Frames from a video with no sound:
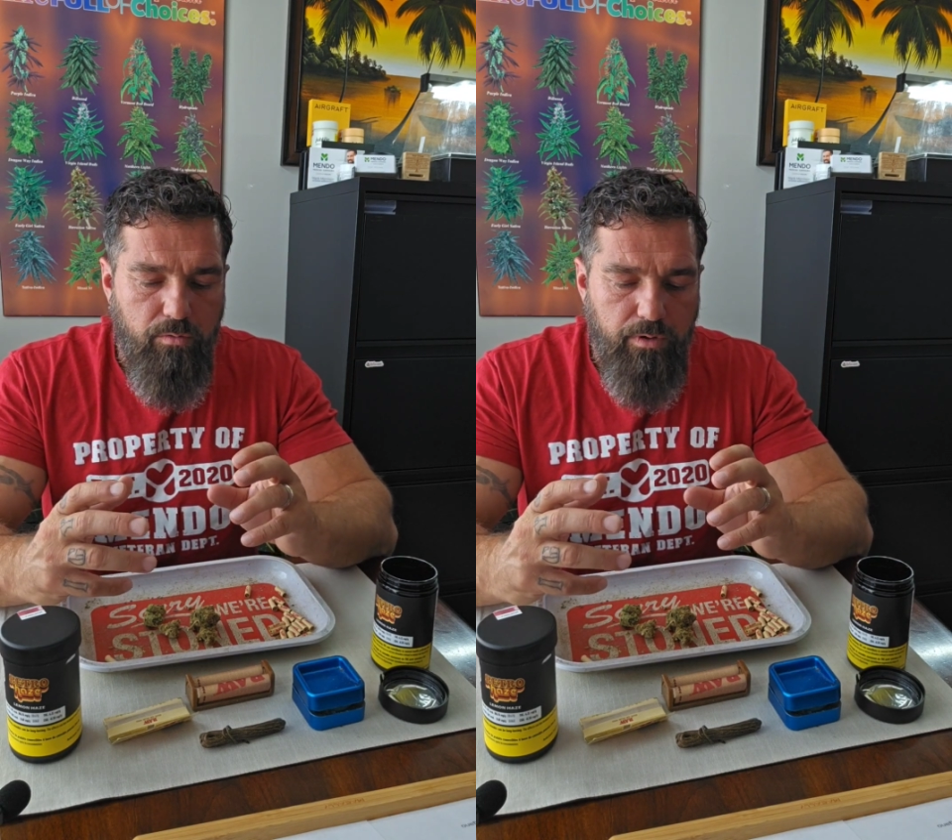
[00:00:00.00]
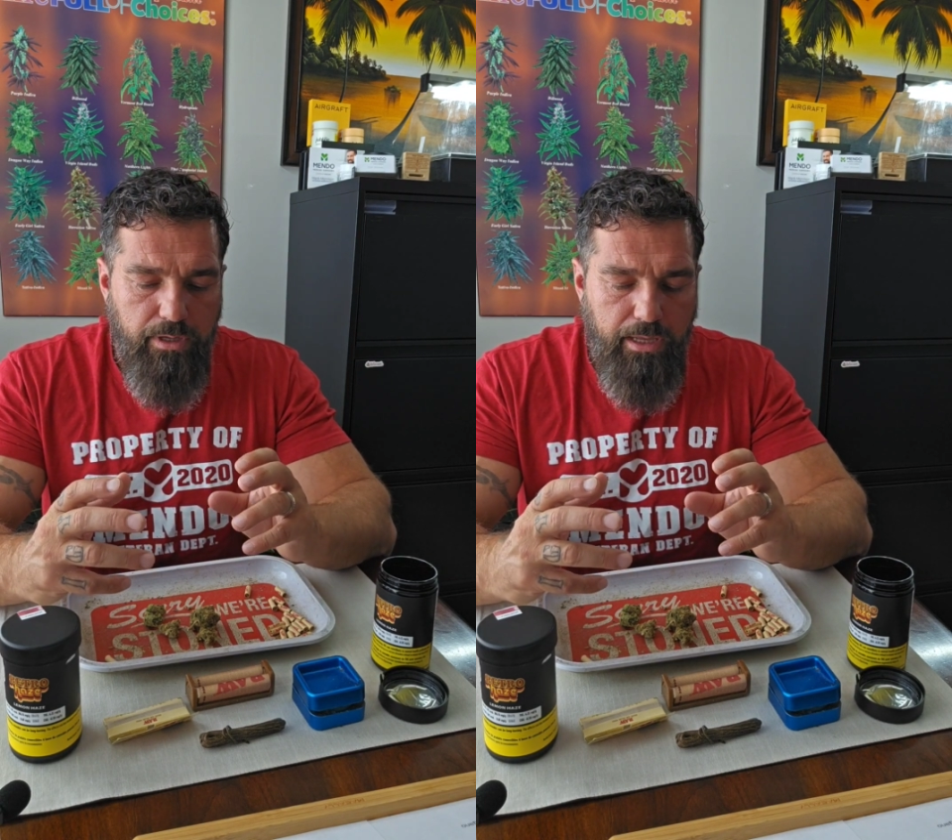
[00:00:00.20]

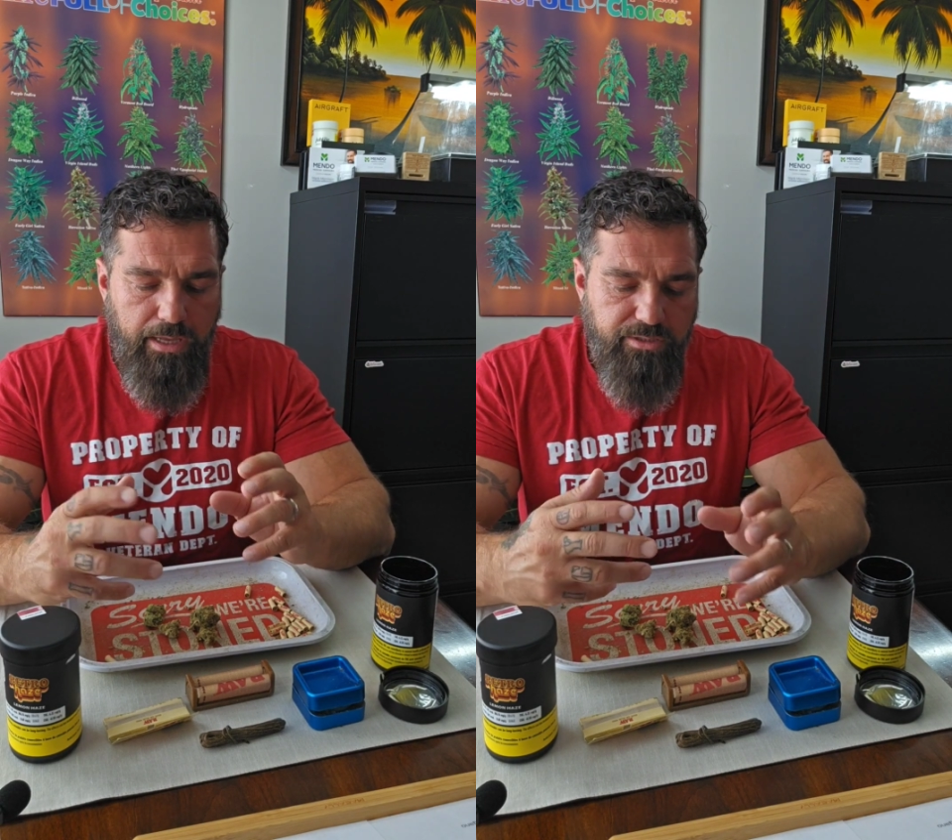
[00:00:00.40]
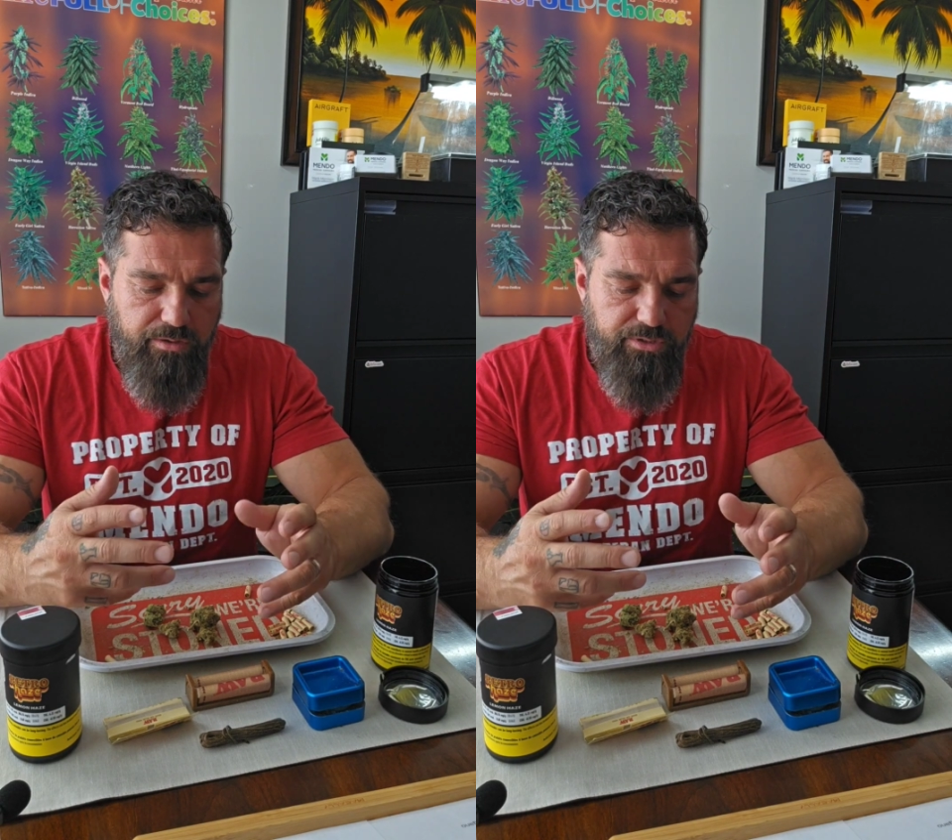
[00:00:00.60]
and it's one
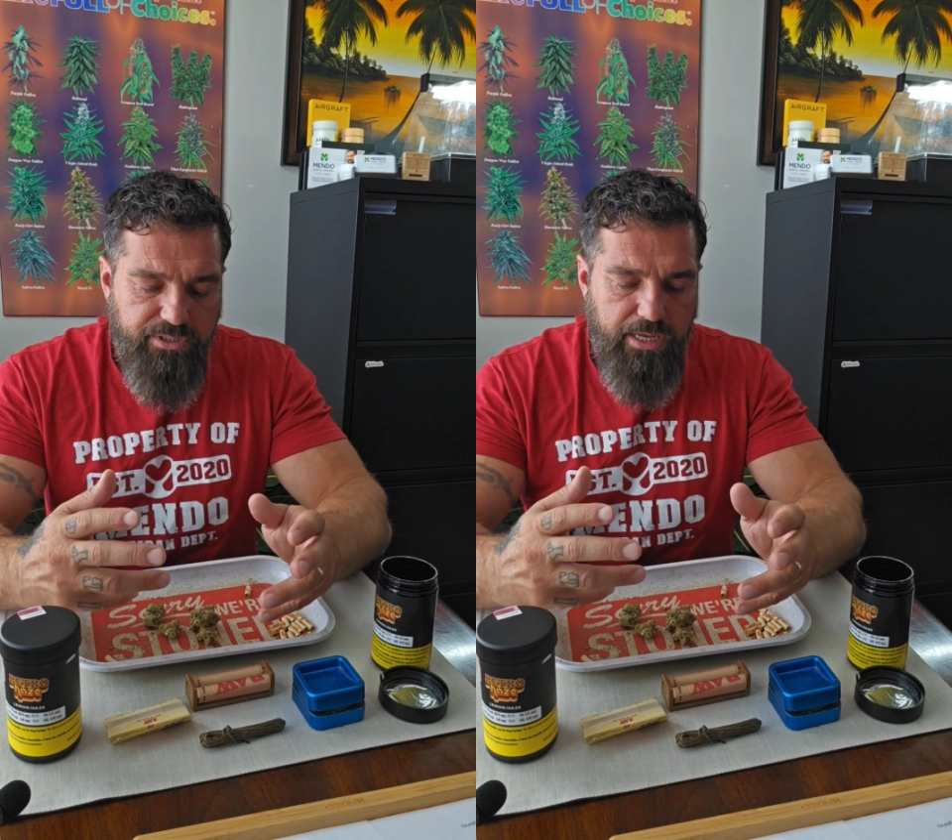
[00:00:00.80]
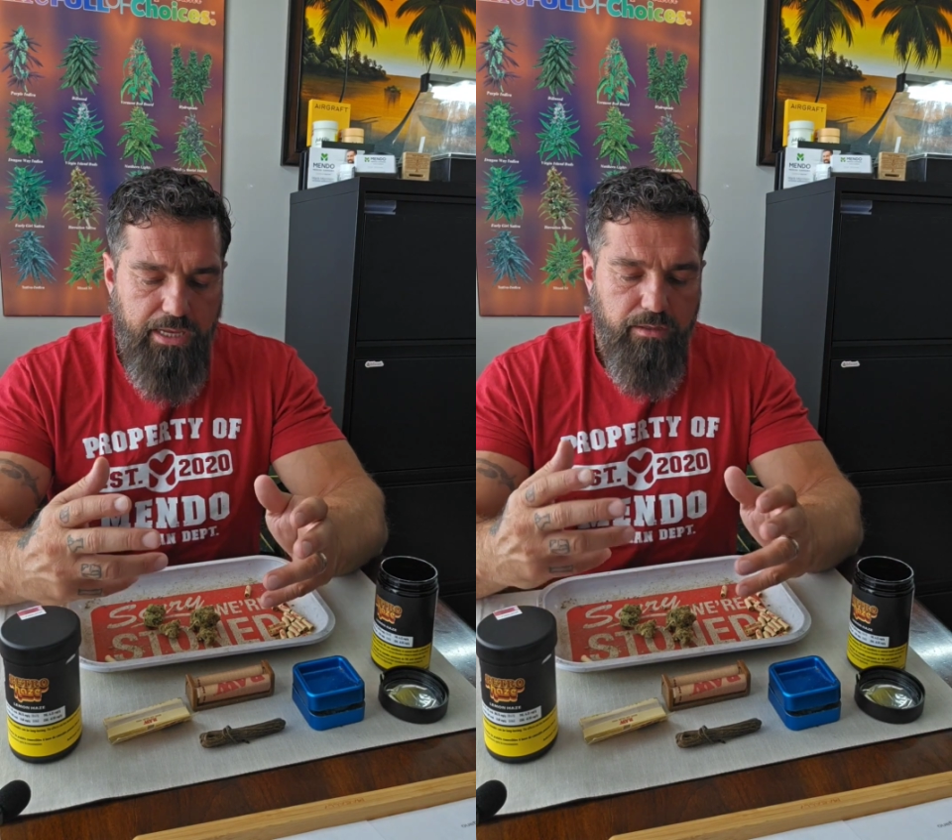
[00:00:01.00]
of my
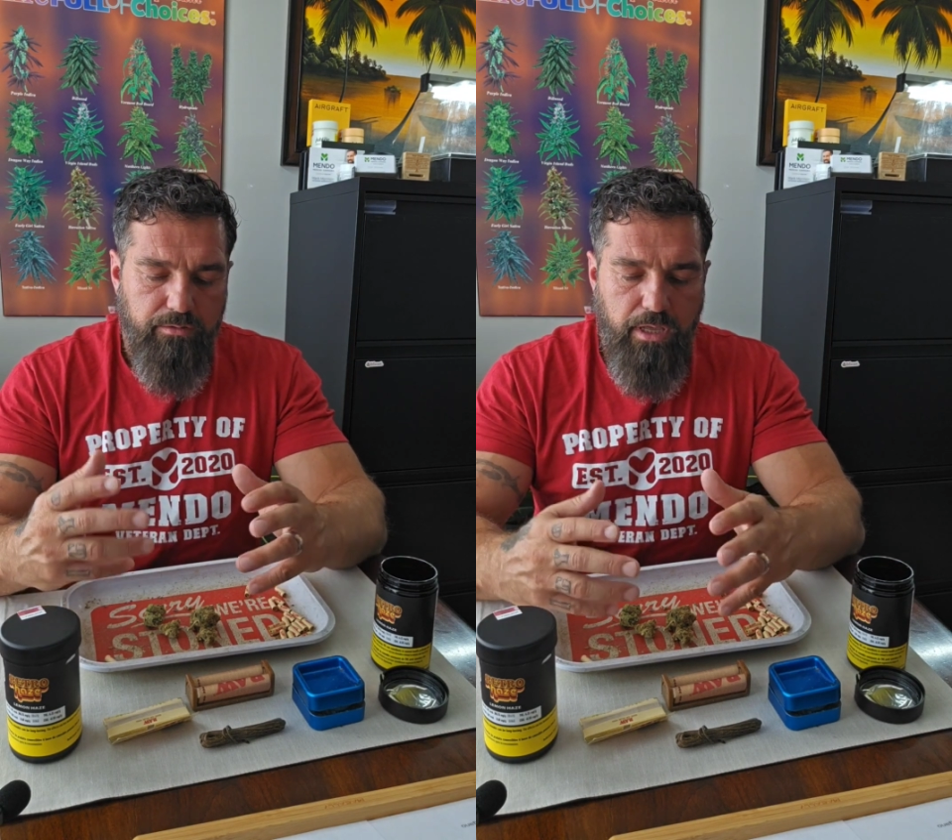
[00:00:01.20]
favorites.